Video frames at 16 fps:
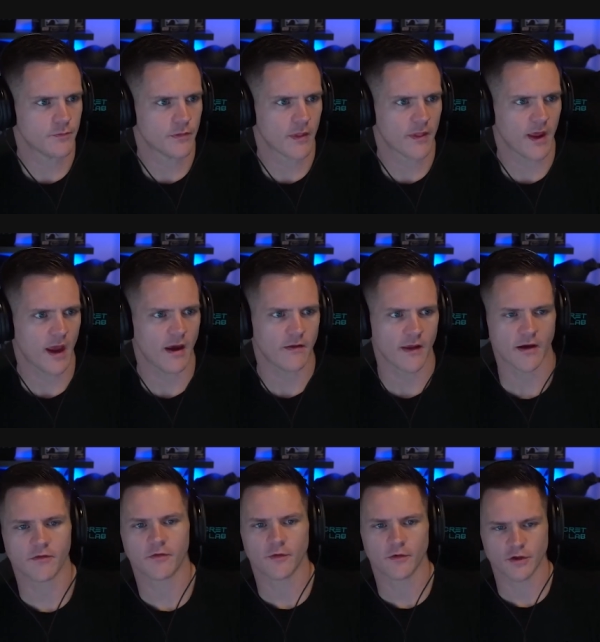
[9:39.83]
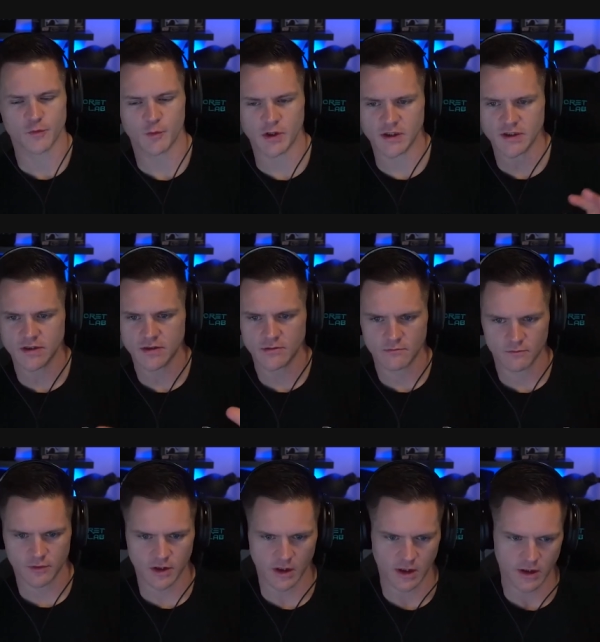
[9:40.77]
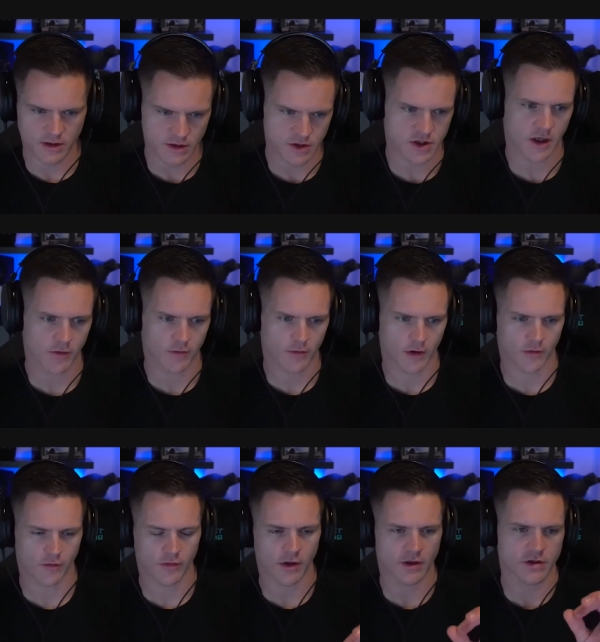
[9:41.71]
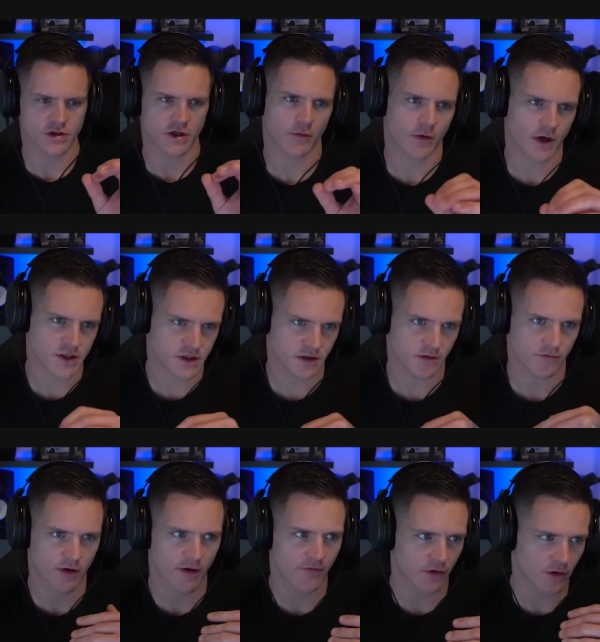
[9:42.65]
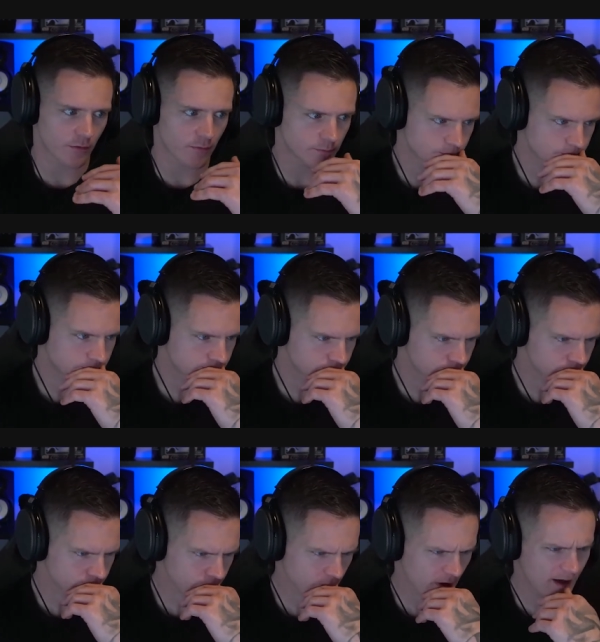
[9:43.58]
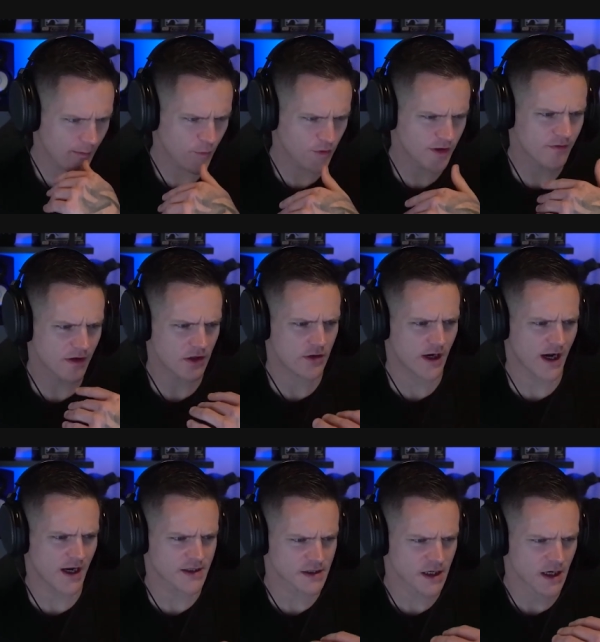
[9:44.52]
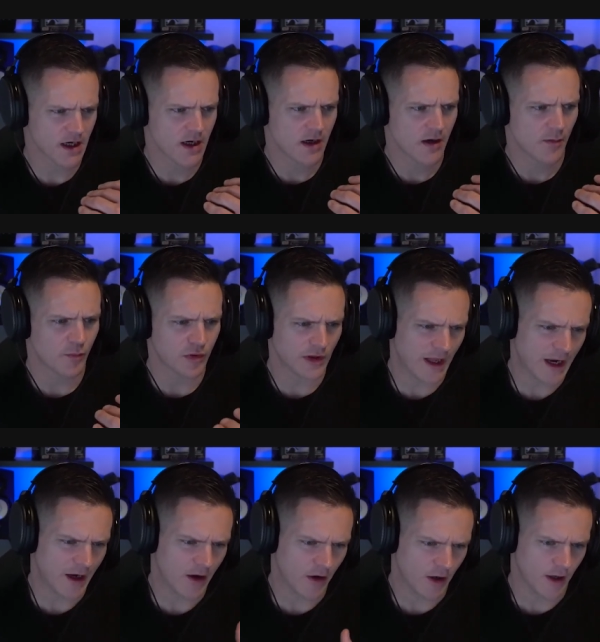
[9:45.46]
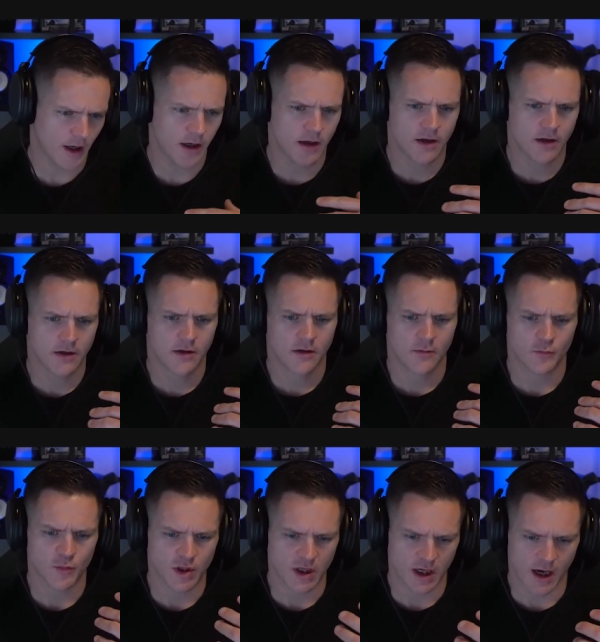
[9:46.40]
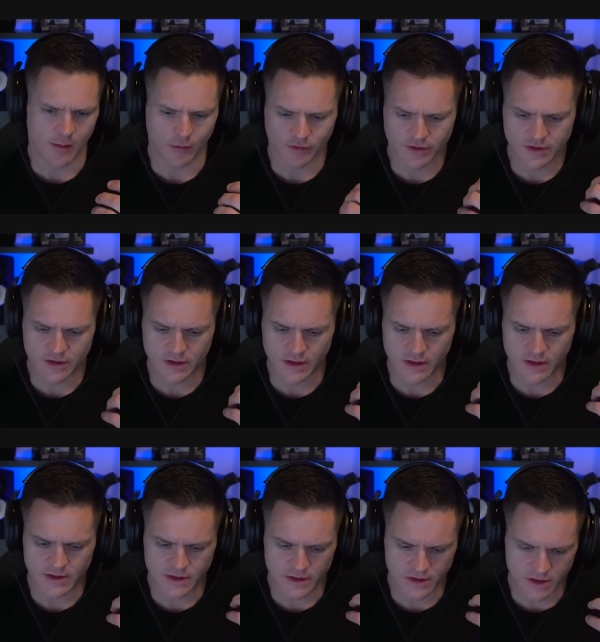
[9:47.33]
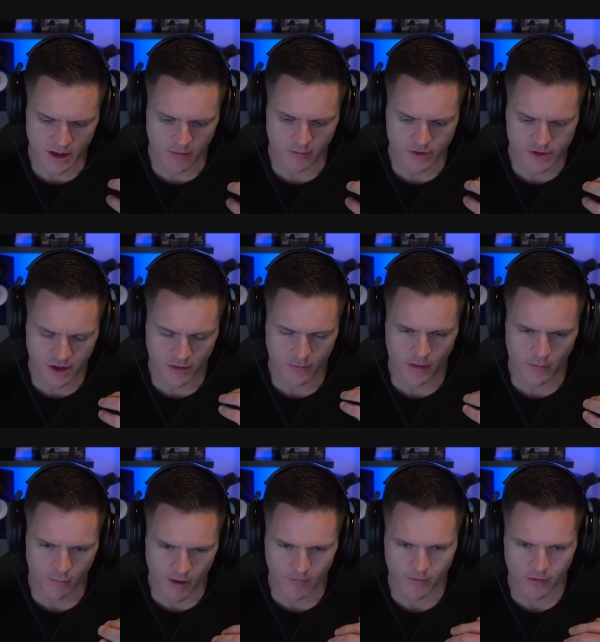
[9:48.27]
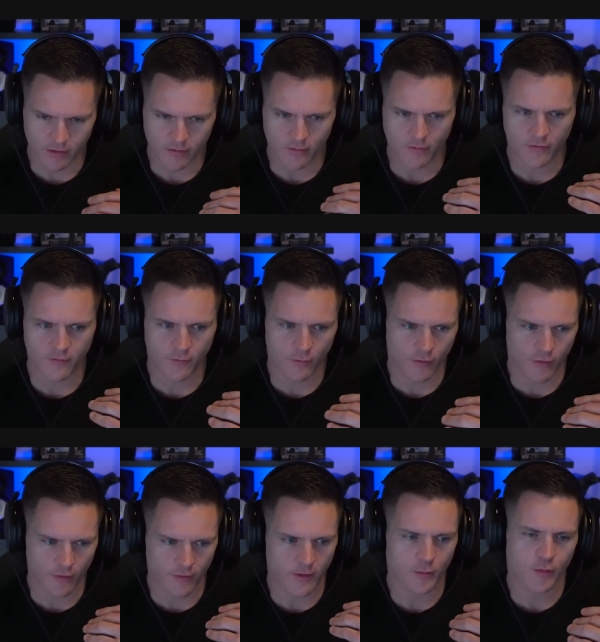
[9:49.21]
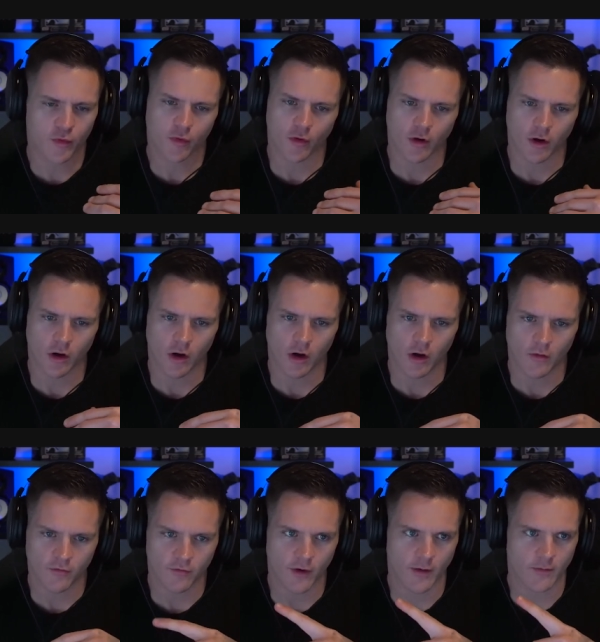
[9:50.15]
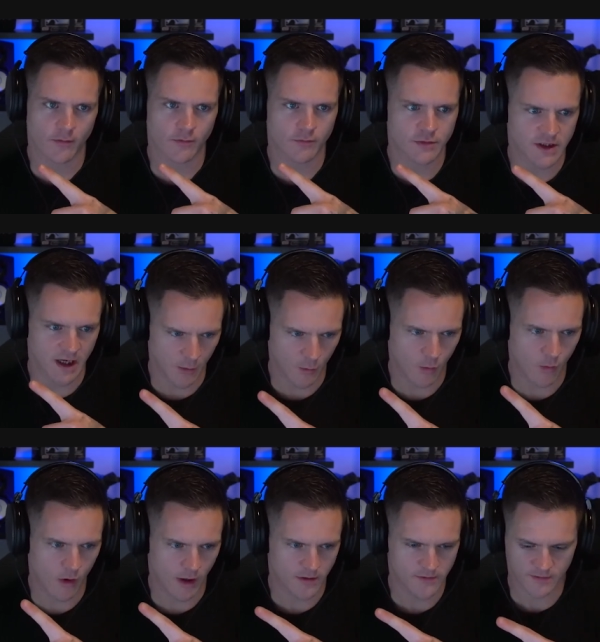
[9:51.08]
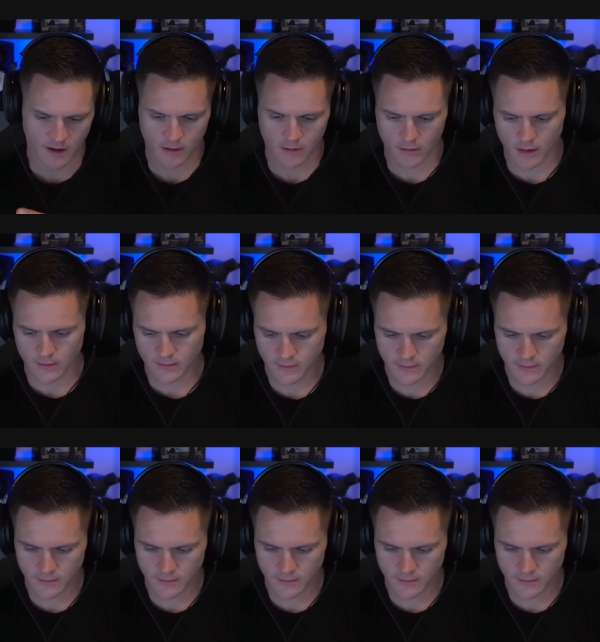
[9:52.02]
that that first piece, the the gener uh, the generation of revenue. And I believe that you guys plan on being able to to generate revenue for the protocol from day one. Is that correct?